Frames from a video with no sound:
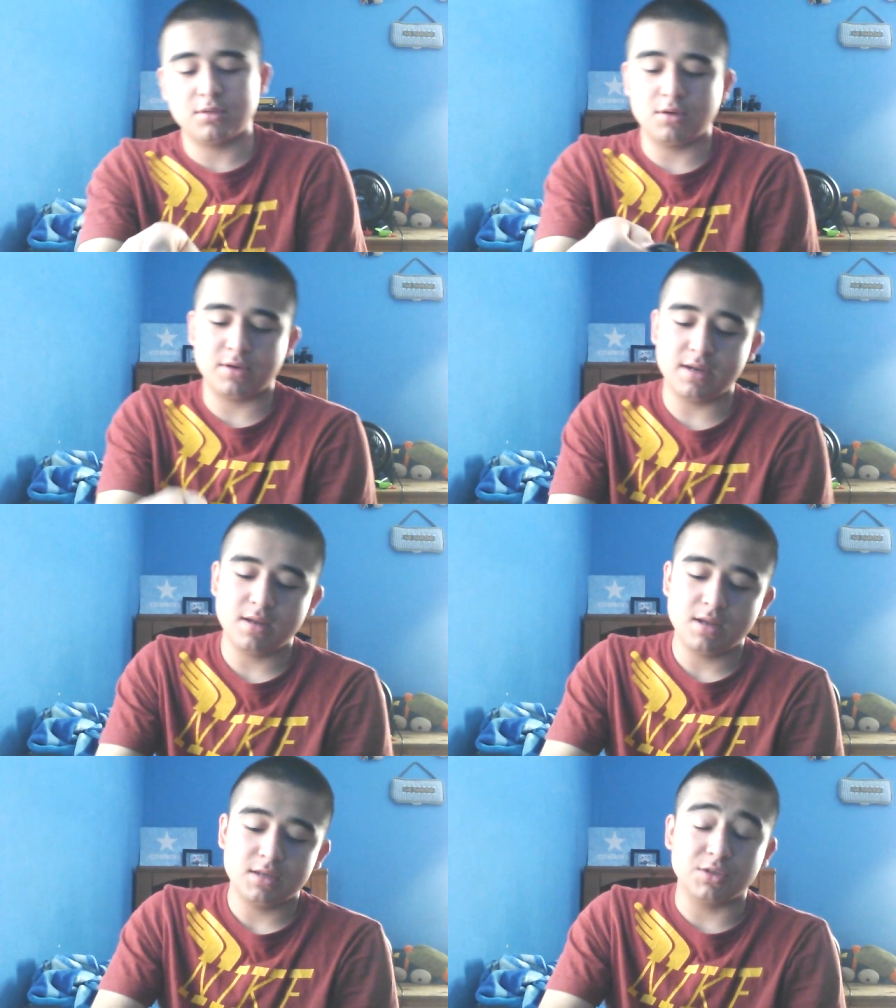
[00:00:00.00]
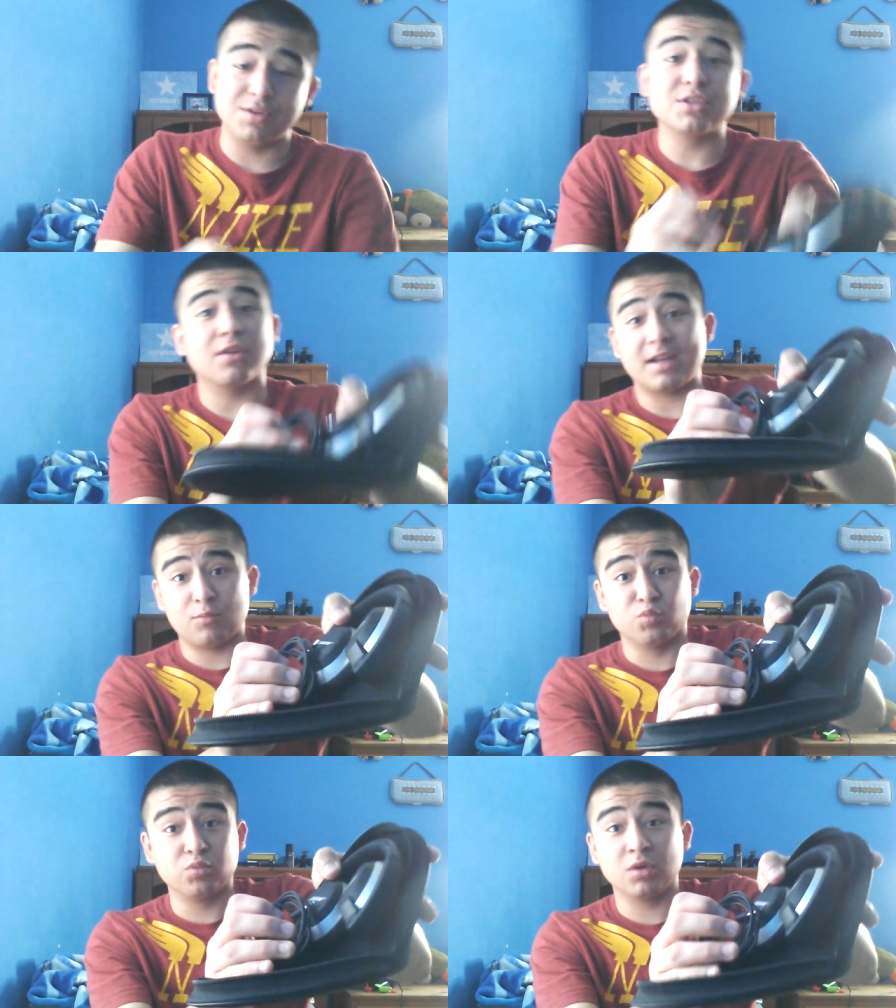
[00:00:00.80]
Okay, so these are like
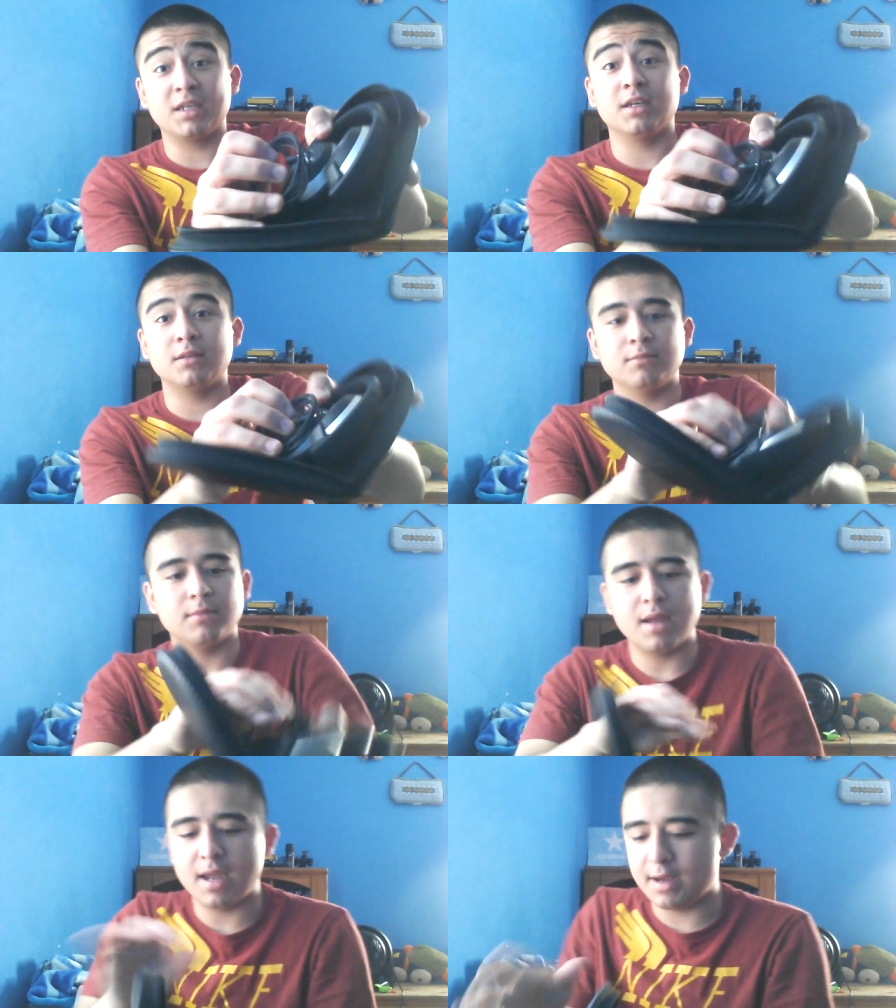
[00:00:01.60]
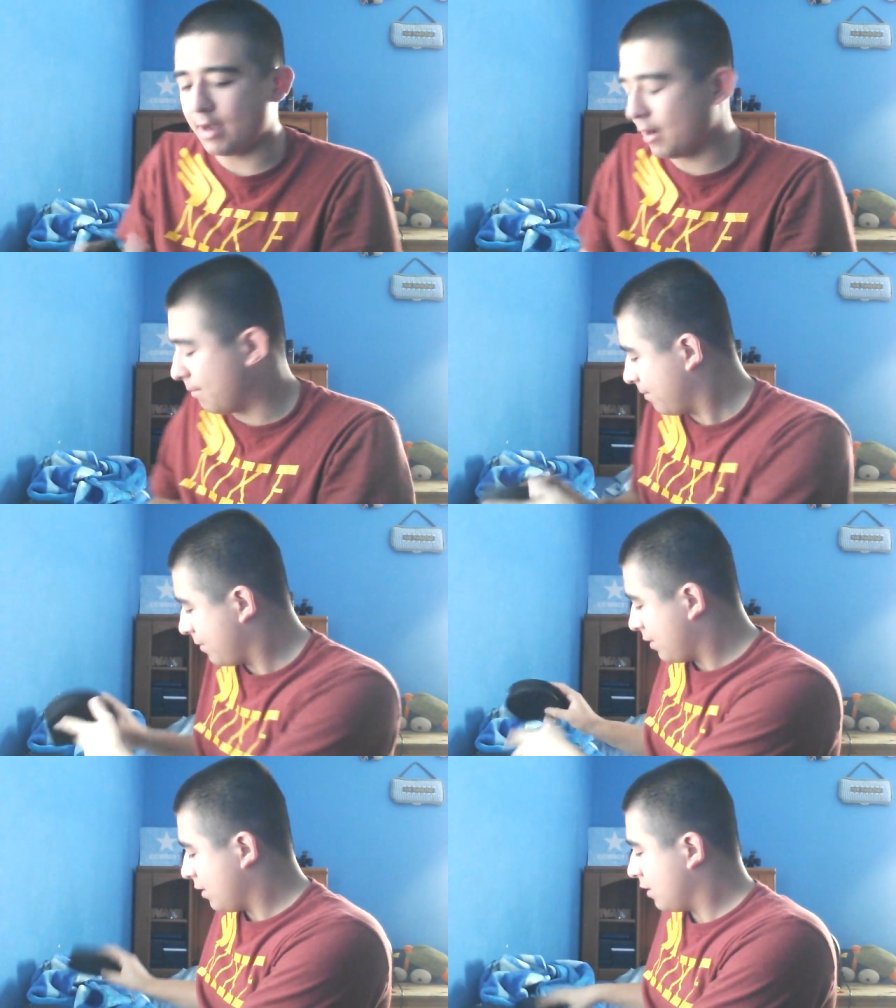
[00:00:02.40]
really good, and
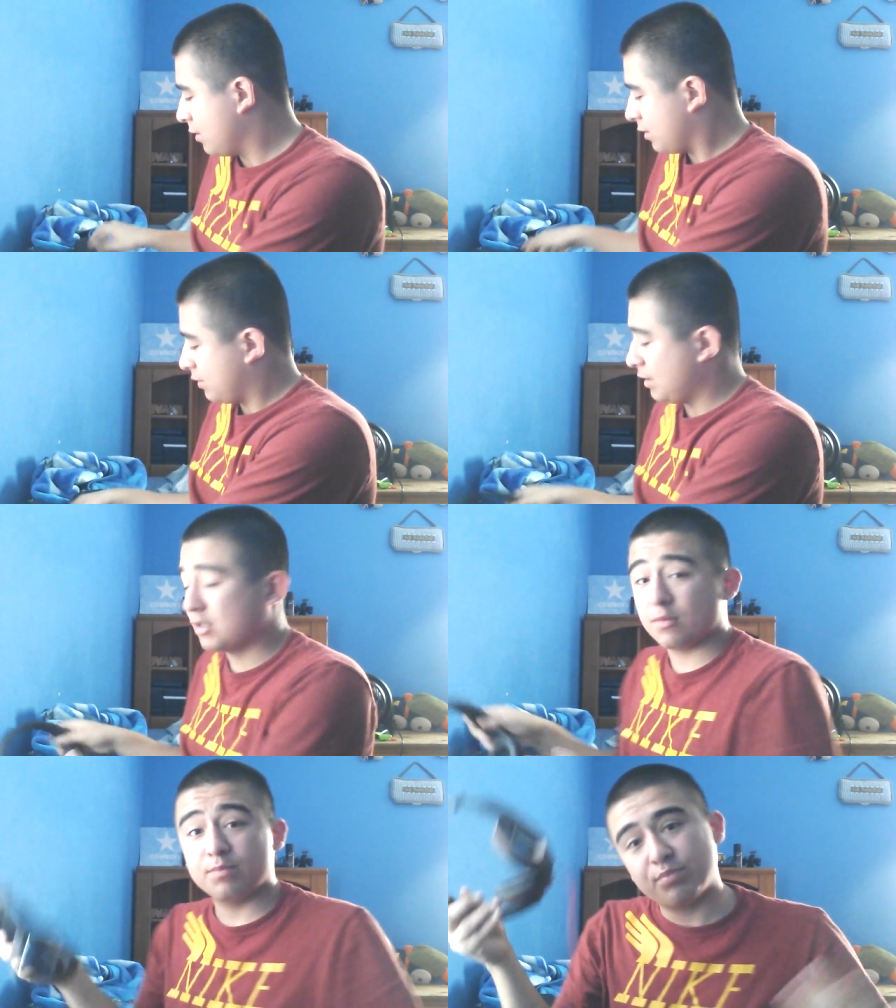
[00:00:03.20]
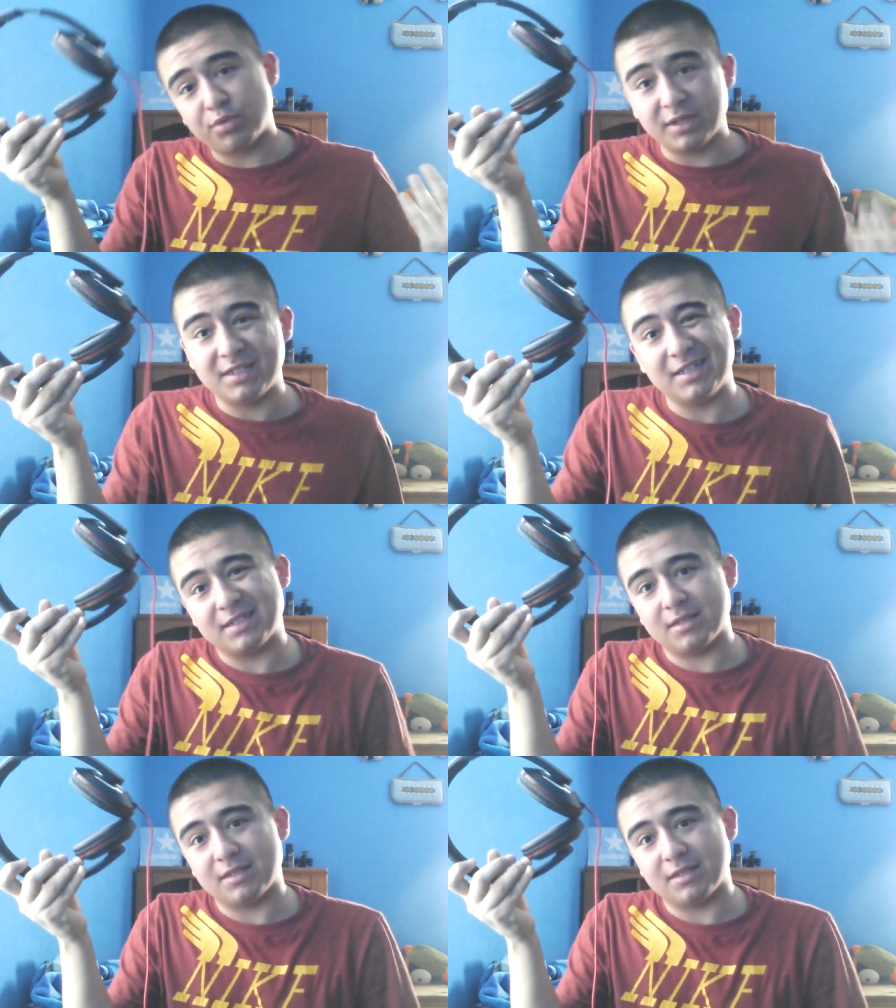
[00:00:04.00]
these are pretty decent.